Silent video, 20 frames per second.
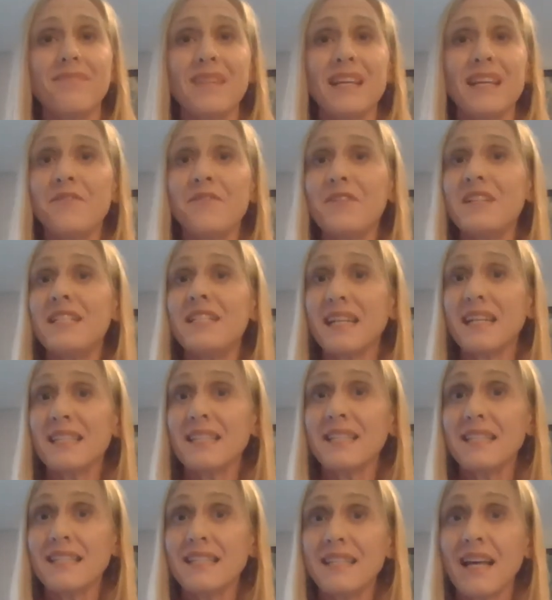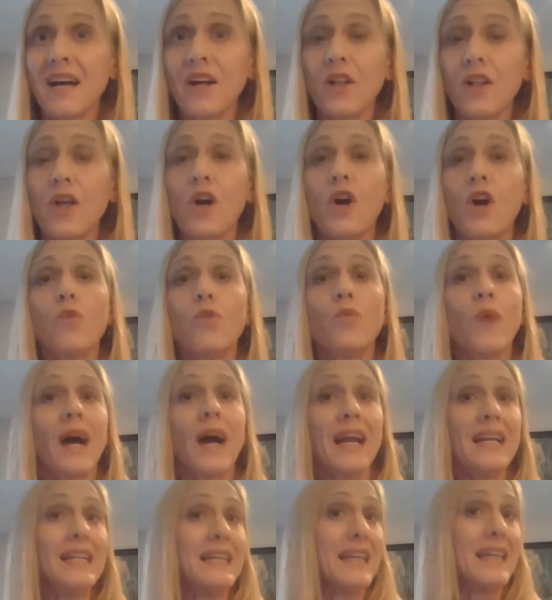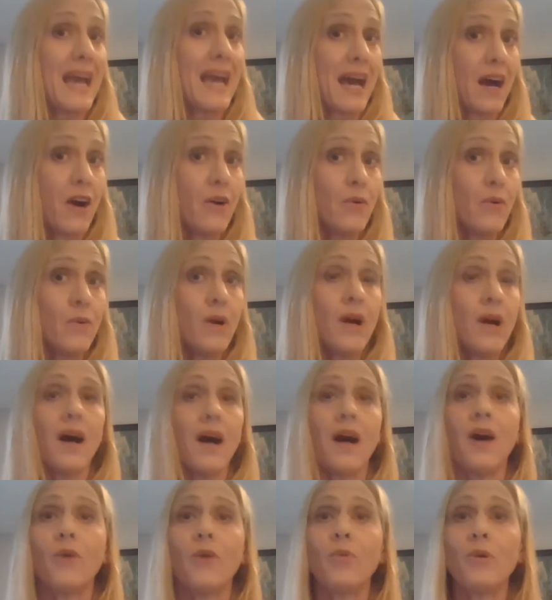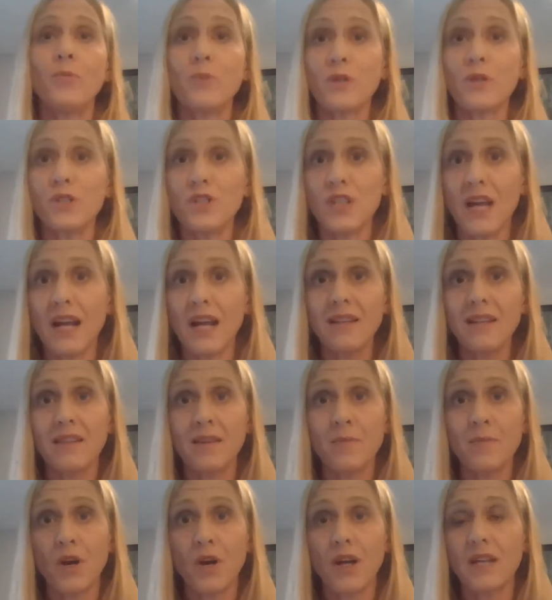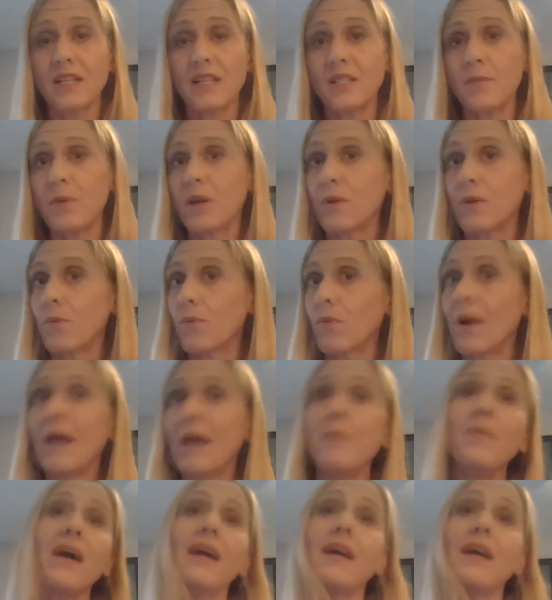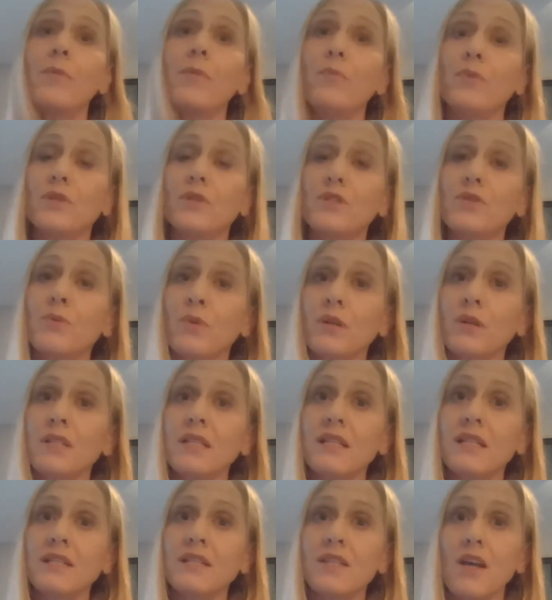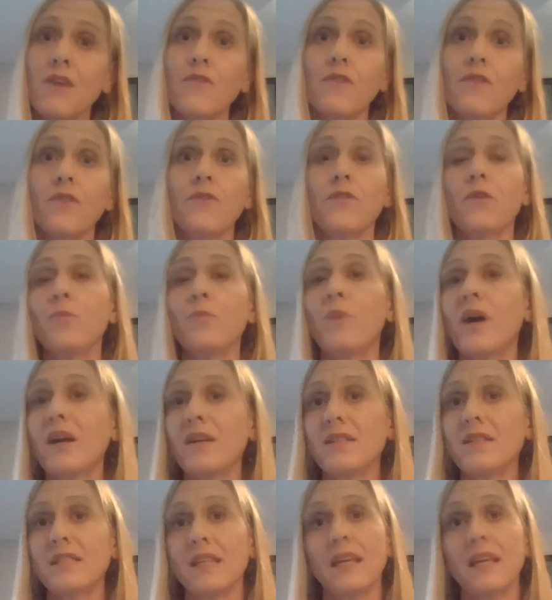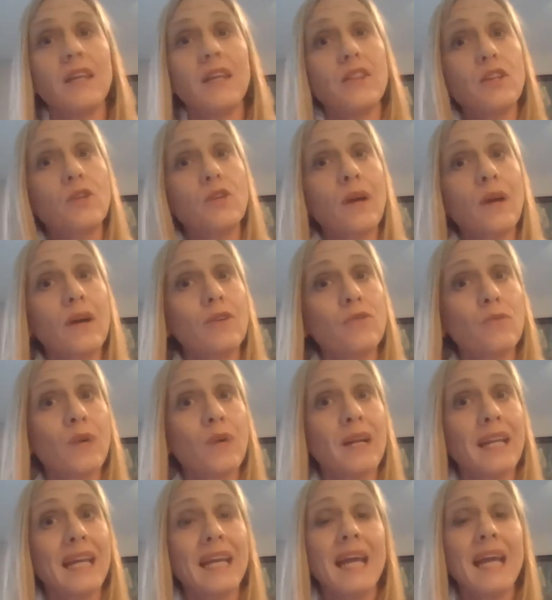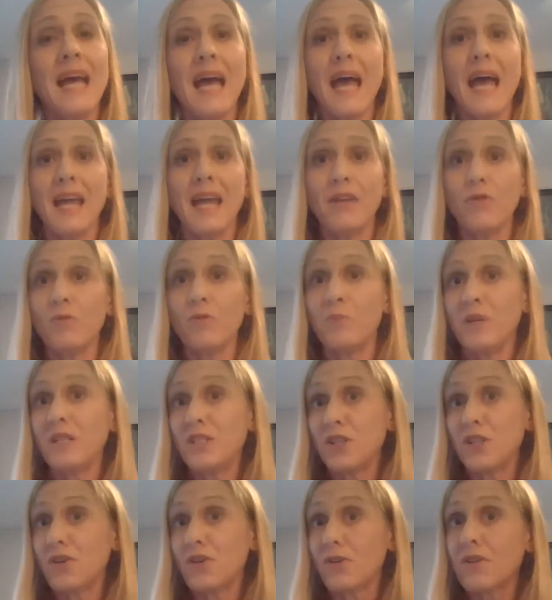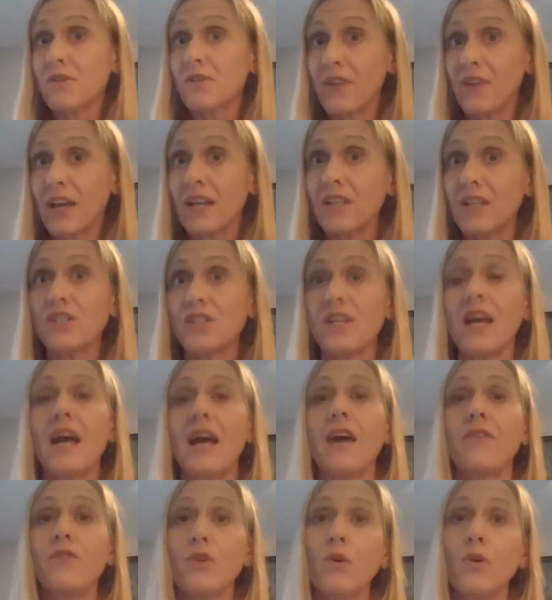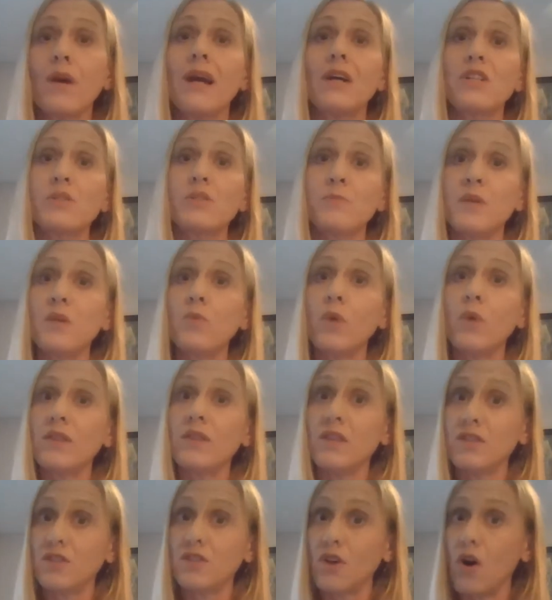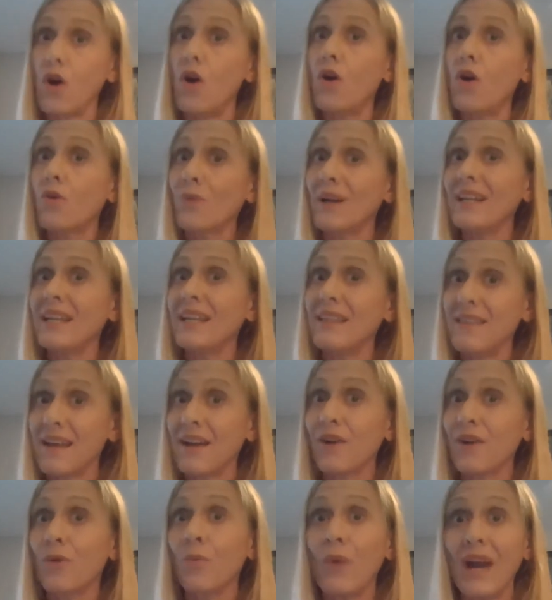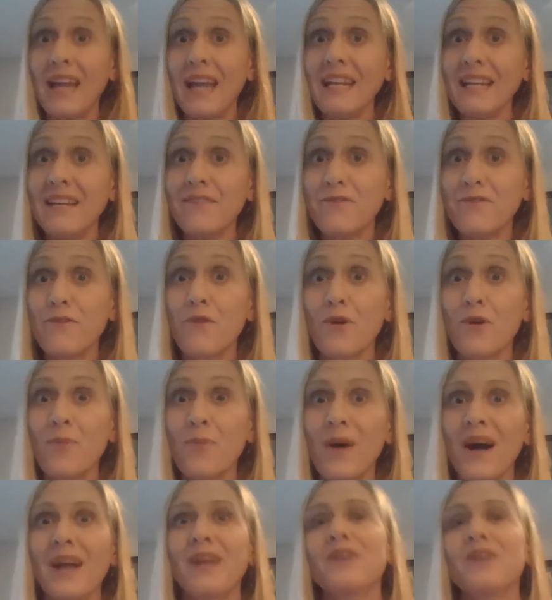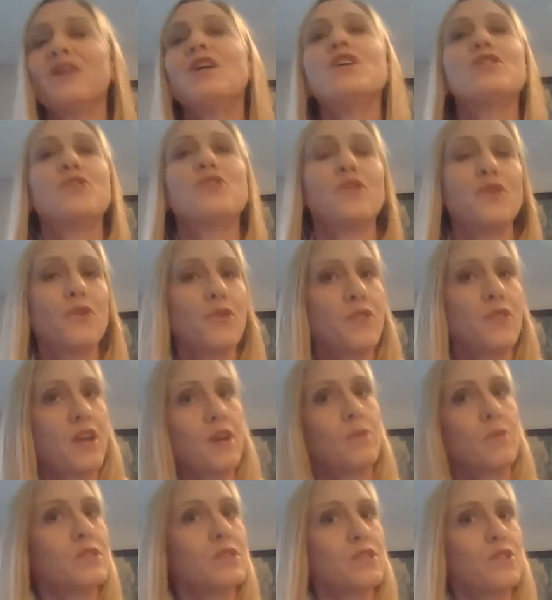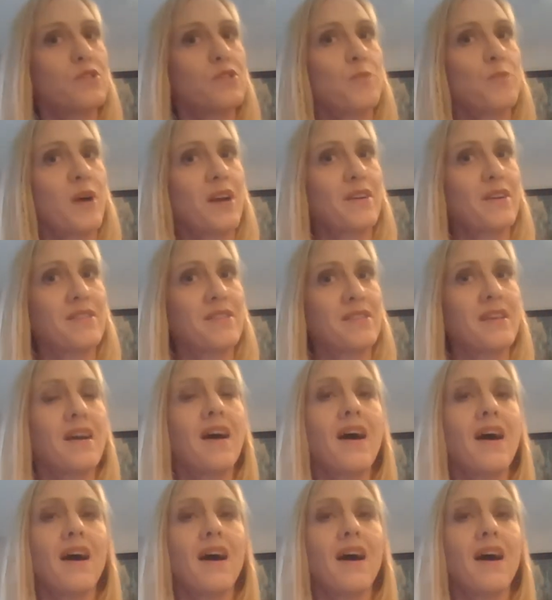If it doesn't sell right now, we project the market to pick right back up once quarantine is over for buyers to hit the ground running, and it would be to your advantage to have your house be one that's already there waiting for a buyer, so you're there once those buyers